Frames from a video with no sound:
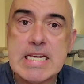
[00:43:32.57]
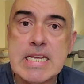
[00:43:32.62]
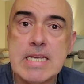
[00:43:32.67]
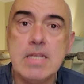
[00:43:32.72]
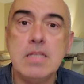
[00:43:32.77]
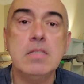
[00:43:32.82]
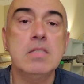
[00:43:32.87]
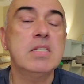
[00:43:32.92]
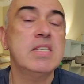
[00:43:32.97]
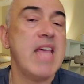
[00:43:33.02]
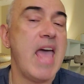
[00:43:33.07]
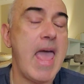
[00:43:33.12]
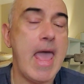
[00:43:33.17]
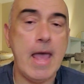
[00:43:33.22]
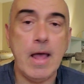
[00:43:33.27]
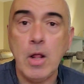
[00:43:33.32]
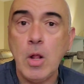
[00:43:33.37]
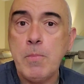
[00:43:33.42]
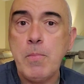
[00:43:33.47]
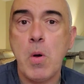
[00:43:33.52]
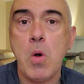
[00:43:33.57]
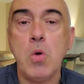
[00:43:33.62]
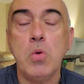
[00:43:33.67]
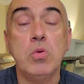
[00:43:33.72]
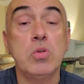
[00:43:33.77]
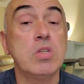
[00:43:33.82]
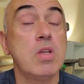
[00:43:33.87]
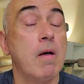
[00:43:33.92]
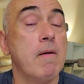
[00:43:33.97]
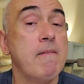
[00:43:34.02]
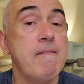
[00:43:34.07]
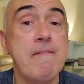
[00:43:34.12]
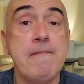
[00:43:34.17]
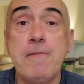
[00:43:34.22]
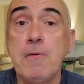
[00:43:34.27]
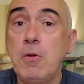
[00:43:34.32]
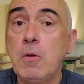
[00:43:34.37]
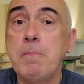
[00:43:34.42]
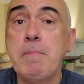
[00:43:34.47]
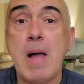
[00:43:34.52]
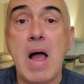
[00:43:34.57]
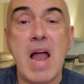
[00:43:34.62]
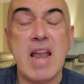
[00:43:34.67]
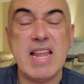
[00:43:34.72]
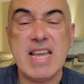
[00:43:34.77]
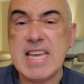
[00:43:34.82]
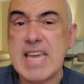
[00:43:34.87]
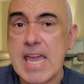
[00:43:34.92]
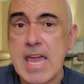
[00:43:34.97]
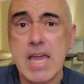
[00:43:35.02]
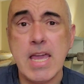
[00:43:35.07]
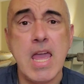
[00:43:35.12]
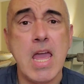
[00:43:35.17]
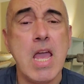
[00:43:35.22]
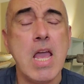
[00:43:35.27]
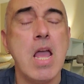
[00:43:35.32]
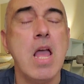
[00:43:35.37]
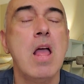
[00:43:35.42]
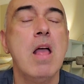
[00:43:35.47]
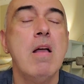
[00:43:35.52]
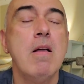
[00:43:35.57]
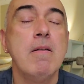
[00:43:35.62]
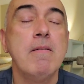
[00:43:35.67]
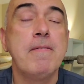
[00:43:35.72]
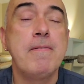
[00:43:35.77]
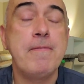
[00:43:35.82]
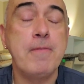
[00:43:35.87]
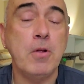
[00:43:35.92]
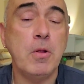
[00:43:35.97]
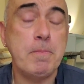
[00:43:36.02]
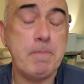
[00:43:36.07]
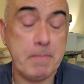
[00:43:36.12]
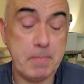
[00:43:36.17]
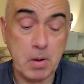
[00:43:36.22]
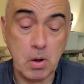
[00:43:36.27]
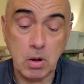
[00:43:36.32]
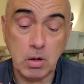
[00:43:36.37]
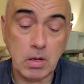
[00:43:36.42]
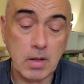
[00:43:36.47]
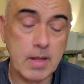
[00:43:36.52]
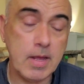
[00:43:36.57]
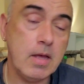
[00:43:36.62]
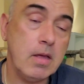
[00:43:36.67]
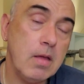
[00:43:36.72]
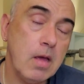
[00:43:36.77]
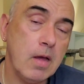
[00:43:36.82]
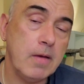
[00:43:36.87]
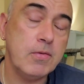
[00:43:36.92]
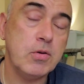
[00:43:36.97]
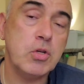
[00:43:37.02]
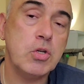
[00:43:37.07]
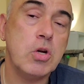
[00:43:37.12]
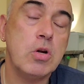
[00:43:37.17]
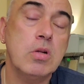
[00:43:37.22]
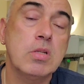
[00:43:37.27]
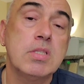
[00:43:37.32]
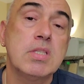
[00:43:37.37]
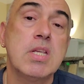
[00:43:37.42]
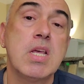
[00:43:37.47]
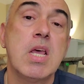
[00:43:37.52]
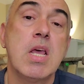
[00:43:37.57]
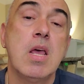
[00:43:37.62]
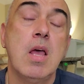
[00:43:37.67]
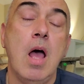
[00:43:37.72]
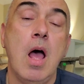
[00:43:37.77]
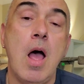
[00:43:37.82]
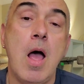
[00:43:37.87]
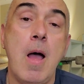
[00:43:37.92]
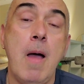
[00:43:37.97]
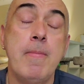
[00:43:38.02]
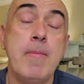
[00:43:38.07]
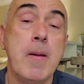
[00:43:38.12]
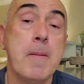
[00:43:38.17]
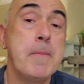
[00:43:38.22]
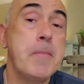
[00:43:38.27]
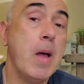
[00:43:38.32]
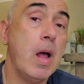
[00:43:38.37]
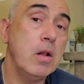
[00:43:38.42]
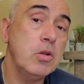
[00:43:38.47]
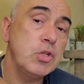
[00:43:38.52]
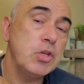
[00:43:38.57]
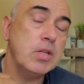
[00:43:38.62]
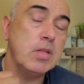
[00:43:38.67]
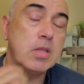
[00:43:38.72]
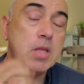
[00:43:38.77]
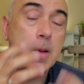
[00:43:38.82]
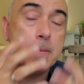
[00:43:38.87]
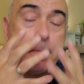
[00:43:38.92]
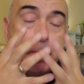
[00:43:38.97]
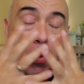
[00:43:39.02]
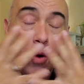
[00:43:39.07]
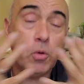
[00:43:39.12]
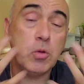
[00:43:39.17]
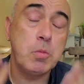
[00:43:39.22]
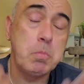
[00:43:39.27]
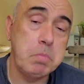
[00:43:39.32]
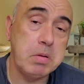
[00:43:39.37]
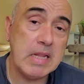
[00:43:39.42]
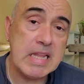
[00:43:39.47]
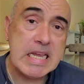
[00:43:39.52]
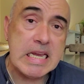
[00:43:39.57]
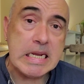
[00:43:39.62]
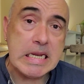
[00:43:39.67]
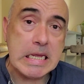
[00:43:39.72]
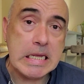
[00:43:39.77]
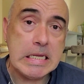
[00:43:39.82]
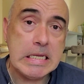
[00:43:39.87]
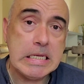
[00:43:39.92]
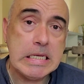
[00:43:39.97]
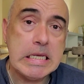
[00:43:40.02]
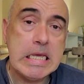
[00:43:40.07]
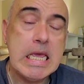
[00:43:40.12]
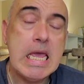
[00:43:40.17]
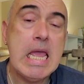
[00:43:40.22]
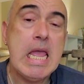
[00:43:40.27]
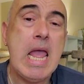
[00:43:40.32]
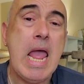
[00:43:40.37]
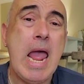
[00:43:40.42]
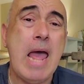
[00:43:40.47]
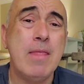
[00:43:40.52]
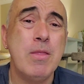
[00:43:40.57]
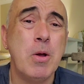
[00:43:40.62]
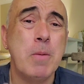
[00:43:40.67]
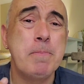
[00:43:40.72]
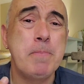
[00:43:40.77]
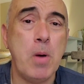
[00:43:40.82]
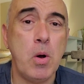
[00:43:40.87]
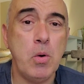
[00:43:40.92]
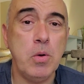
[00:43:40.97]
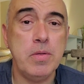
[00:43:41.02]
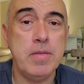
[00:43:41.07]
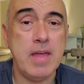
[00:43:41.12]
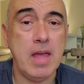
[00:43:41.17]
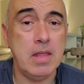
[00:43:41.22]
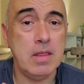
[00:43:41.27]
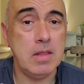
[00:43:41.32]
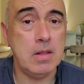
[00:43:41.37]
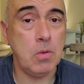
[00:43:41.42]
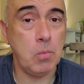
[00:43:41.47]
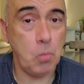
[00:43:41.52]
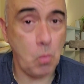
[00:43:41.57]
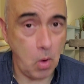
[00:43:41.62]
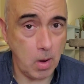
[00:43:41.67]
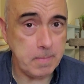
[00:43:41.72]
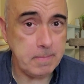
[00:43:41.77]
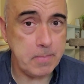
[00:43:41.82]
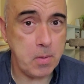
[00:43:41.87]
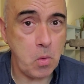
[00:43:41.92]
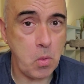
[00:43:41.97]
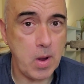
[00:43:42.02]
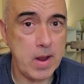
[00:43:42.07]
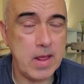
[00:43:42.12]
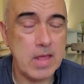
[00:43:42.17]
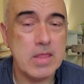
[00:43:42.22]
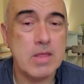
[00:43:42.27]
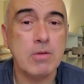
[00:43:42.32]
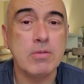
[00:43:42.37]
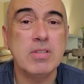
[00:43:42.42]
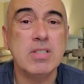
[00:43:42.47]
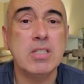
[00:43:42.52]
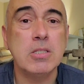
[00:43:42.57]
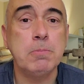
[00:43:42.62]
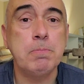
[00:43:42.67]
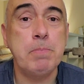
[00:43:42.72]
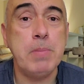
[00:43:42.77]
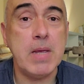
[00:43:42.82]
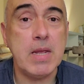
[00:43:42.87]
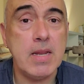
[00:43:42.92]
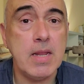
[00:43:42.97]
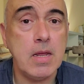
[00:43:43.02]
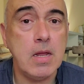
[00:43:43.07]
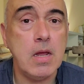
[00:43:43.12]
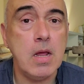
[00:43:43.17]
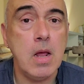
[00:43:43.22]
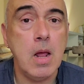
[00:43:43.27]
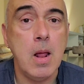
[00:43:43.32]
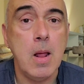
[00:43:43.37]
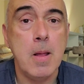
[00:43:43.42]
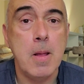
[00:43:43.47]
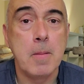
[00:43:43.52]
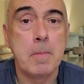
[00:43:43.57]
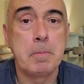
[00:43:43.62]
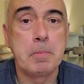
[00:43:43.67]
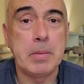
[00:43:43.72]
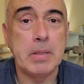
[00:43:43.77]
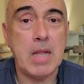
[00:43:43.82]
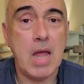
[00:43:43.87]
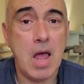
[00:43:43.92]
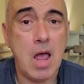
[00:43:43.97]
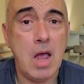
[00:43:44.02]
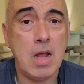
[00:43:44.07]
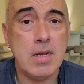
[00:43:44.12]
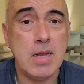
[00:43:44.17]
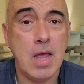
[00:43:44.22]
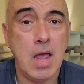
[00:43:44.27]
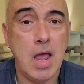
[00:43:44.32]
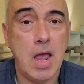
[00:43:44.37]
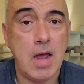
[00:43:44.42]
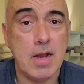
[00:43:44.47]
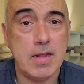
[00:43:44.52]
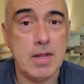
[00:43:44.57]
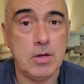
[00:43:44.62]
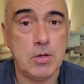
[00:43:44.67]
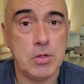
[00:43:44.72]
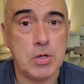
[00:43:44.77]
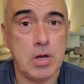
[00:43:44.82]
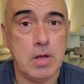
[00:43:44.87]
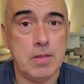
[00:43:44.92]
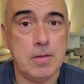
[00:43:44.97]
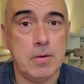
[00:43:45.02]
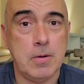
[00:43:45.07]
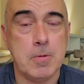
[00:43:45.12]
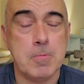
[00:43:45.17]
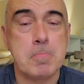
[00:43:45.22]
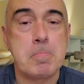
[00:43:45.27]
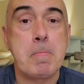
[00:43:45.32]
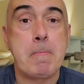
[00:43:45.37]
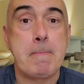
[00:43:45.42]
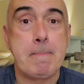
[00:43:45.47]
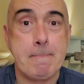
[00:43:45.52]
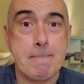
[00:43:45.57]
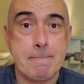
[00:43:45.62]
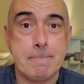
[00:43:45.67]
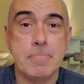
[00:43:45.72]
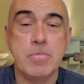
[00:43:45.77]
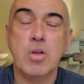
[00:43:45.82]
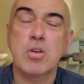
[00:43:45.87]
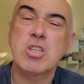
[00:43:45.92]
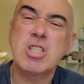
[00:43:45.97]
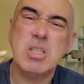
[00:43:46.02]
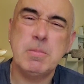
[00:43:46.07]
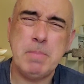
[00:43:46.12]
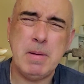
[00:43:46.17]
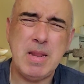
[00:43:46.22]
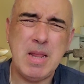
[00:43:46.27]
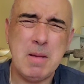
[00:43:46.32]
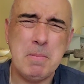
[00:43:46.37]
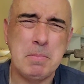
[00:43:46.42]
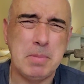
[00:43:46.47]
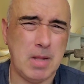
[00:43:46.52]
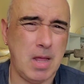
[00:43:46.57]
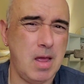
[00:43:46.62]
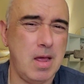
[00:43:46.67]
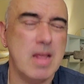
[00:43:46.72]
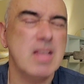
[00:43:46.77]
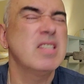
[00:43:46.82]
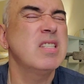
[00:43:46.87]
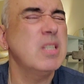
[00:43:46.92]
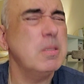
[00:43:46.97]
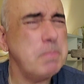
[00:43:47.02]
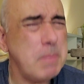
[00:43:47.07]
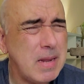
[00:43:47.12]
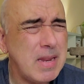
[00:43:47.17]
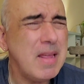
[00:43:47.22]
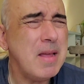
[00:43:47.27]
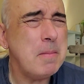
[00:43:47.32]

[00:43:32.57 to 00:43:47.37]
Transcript: knees, elbows, full body kicking, full pulling of shirts. They're both bleeding, and they're both, at one point, they're spitting blood at each other. They're spitting blood